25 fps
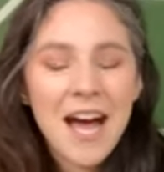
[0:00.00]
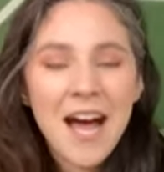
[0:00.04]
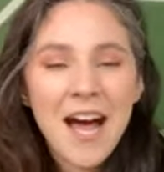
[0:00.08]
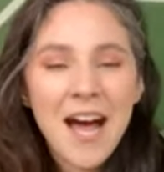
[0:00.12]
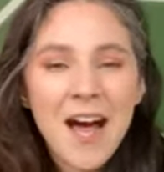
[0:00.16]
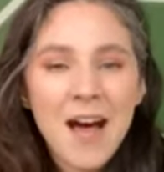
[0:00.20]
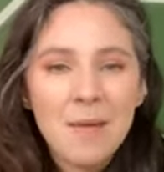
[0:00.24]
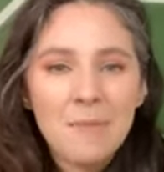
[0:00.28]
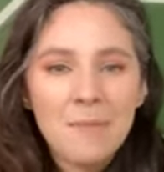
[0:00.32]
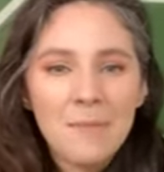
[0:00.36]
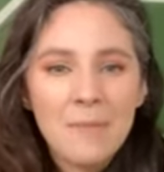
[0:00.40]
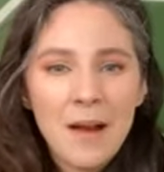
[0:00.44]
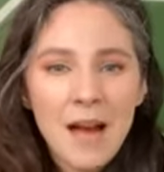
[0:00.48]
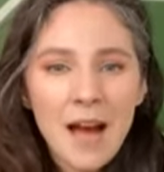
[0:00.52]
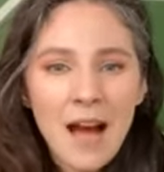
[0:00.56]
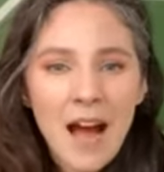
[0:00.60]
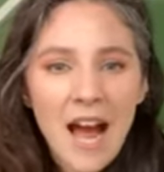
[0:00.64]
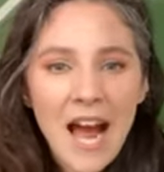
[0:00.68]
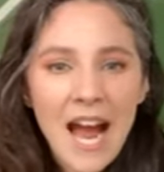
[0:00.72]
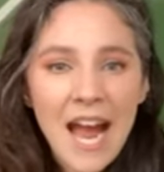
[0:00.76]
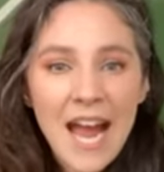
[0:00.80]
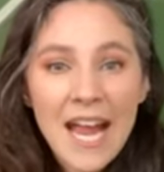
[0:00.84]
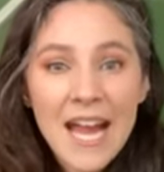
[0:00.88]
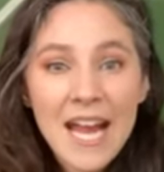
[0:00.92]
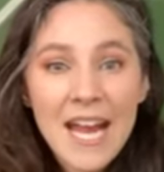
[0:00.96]
Um,
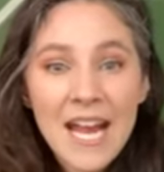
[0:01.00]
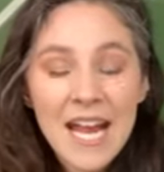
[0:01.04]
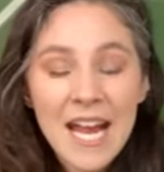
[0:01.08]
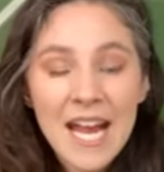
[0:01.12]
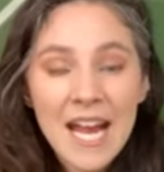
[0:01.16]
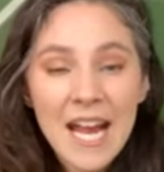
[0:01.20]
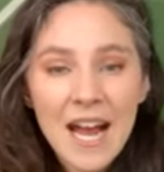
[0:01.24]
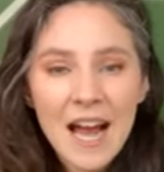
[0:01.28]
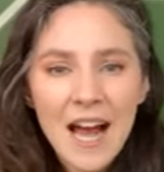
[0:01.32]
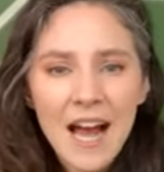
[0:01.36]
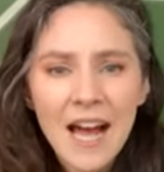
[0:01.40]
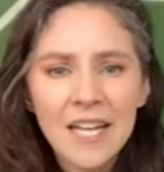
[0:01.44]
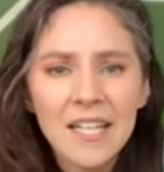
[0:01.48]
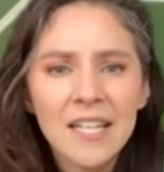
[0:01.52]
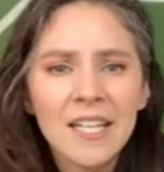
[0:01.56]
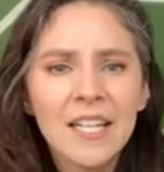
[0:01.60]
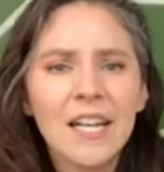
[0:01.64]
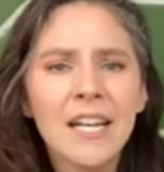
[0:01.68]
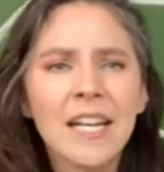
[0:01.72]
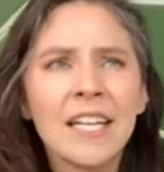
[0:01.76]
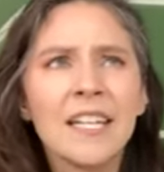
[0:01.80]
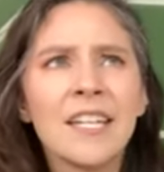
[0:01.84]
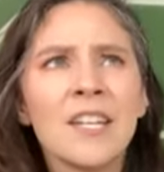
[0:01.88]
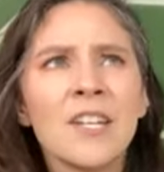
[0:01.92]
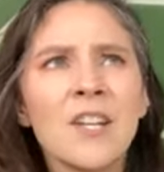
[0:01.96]
I,
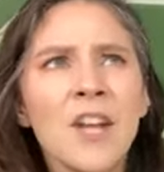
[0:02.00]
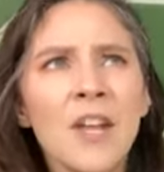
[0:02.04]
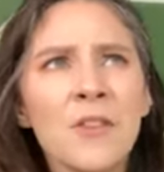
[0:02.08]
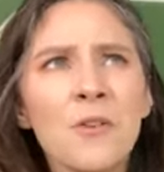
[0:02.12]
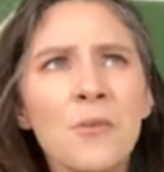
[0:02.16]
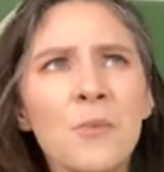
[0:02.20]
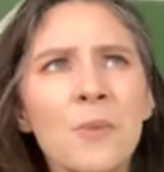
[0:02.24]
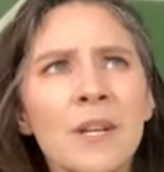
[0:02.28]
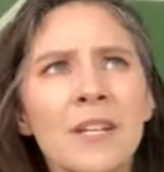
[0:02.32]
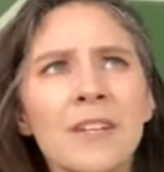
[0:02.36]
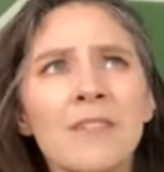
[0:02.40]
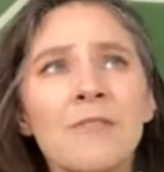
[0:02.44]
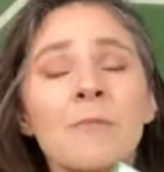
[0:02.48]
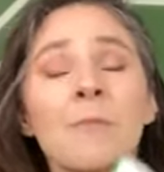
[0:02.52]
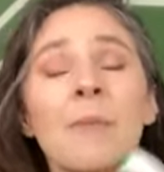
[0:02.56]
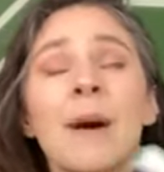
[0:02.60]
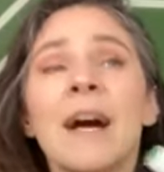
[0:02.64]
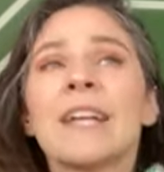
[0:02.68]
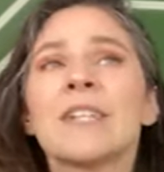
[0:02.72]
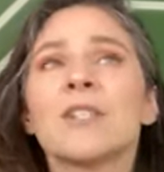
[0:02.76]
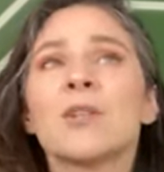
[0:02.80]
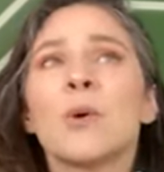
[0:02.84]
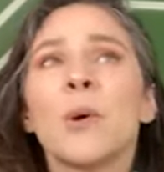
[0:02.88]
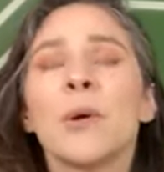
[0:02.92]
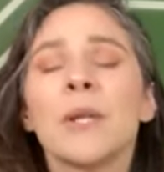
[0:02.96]
I, in another one of
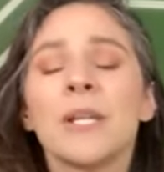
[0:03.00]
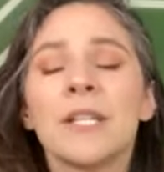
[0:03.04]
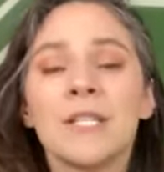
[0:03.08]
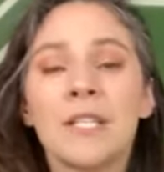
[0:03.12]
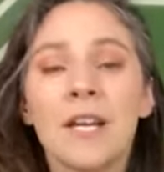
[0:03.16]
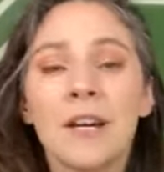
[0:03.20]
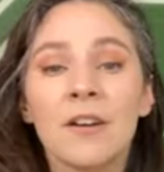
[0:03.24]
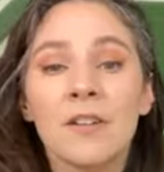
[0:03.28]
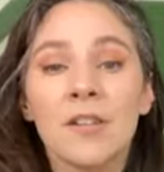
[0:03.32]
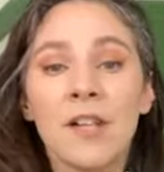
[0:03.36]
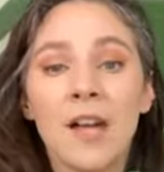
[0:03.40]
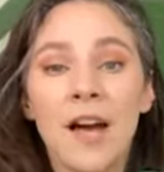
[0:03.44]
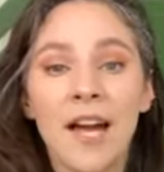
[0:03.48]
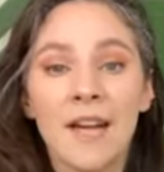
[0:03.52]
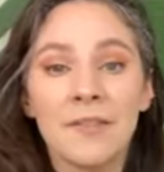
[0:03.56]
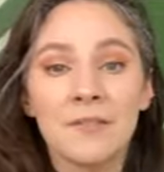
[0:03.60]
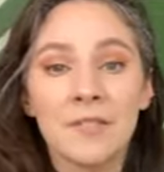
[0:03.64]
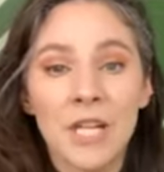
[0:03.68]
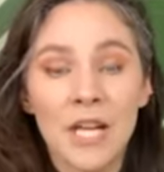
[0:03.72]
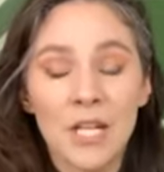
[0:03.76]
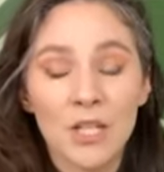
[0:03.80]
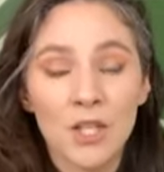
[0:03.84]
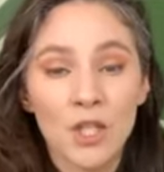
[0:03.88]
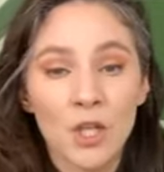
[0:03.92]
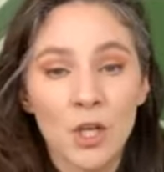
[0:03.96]
my Toilet Talk
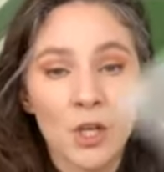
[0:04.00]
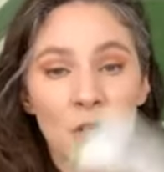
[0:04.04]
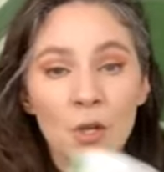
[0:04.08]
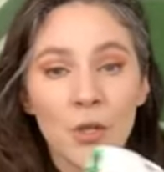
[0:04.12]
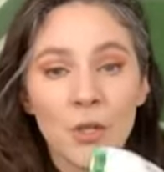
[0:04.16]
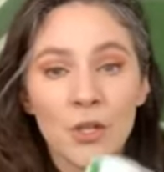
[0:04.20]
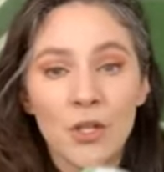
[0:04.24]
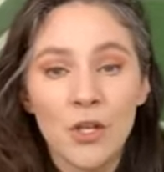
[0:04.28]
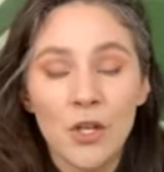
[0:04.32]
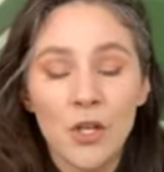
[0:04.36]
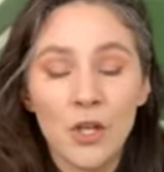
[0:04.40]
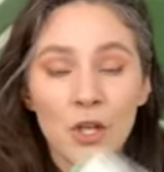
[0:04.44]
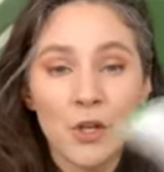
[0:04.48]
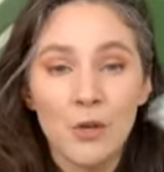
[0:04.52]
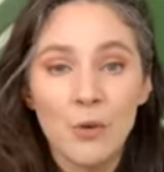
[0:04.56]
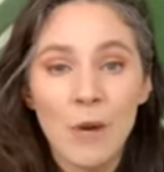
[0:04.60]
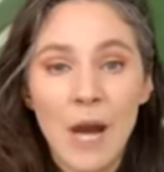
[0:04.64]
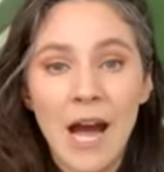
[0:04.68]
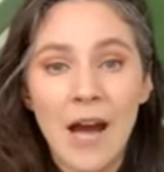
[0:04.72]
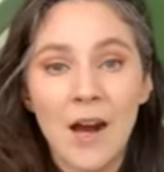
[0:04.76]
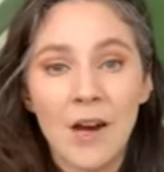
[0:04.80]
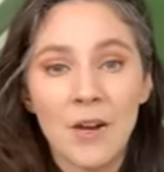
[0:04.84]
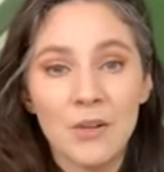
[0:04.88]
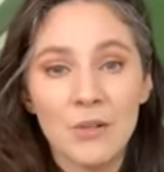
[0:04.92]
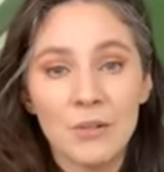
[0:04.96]
lives, I showed you
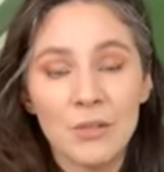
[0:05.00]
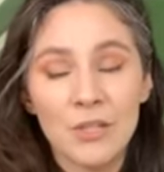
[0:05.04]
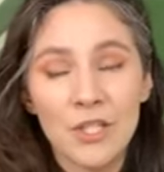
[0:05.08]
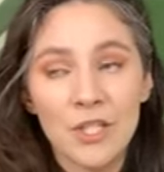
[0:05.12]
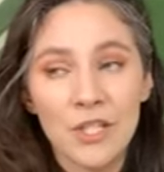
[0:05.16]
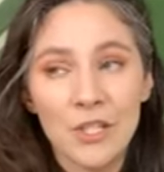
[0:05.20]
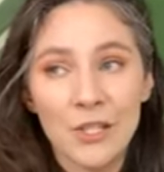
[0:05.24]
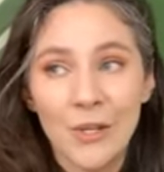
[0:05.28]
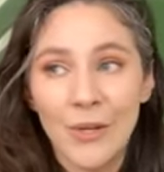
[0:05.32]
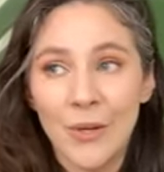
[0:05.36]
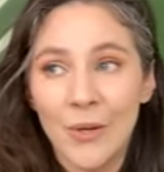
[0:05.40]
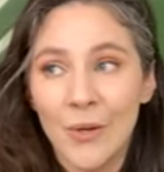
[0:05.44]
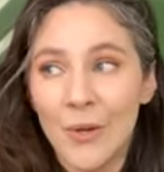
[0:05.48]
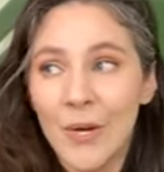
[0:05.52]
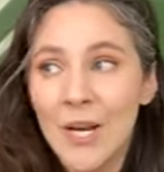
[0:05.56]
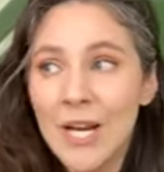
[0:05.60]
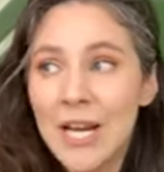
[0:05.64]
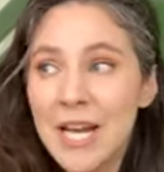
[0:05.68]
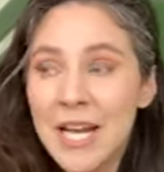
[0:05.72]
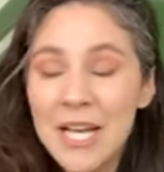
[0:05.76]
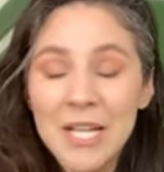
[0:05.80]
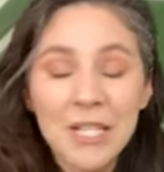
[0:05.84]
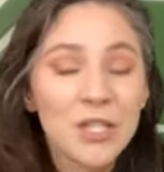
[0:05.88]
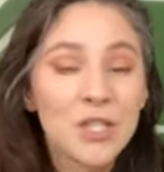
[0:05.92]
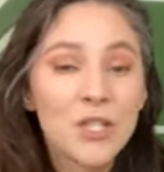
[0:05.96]
how to
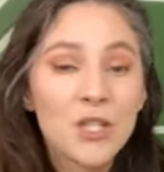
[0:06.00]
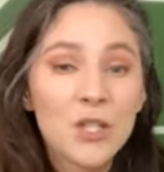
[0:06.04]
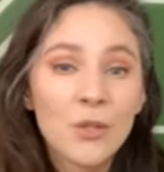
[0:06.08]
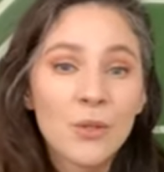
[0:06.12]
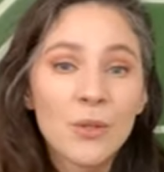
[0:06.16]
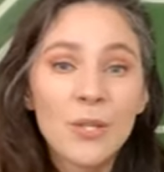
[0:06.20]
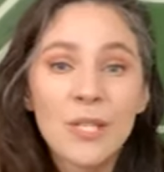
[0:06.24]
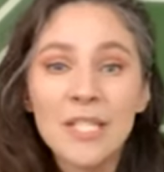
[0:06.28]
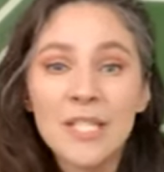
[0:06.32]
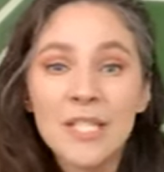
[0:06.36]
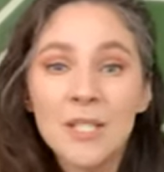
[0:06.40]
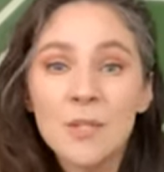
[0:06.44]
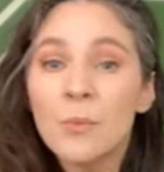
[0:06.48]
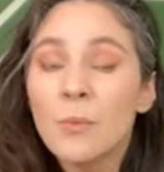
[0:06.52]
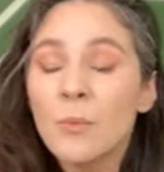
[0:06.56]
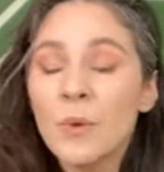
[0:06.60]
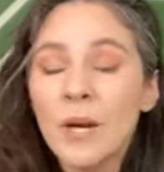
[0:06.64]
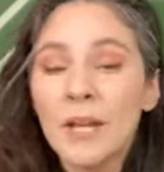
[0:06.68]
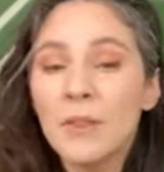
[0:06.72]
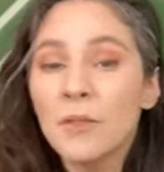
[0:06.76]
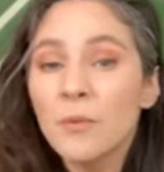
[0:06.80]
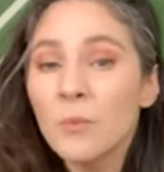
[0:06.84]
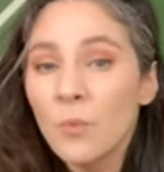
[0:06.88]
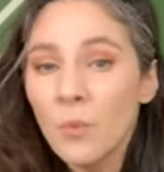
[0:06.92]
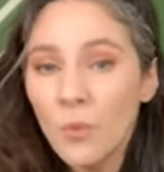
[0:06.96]
do this
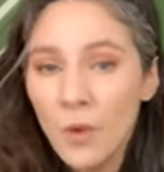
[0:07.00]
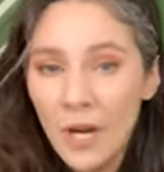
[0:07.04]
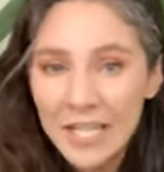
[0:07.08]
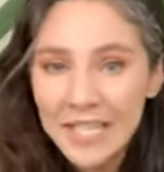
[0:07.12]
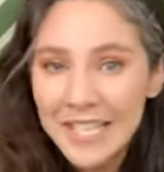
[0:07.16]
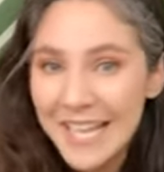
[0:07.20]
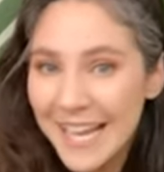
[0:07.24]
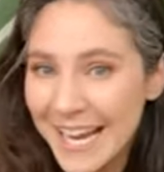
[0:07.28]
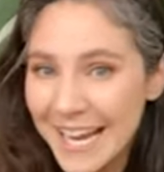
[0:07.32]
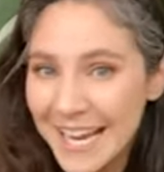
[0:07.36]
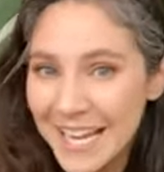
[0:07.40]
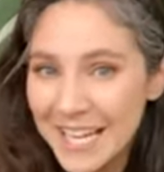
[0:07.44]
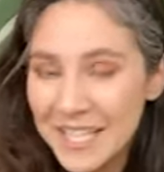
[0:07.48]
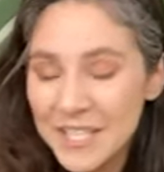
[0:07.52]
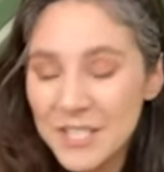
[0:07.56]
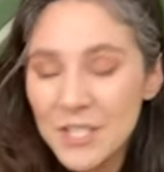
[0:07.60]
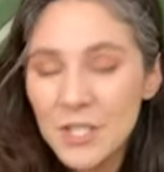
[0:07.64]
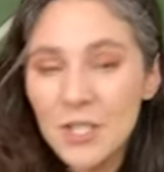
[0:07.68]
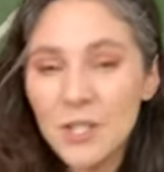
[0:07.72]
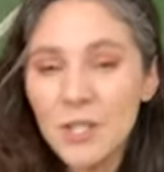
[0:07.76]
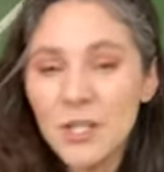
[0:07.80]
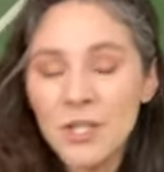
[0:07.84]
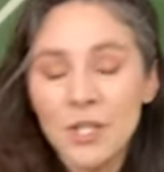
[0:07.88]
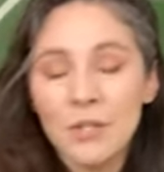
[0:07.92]
with one hand,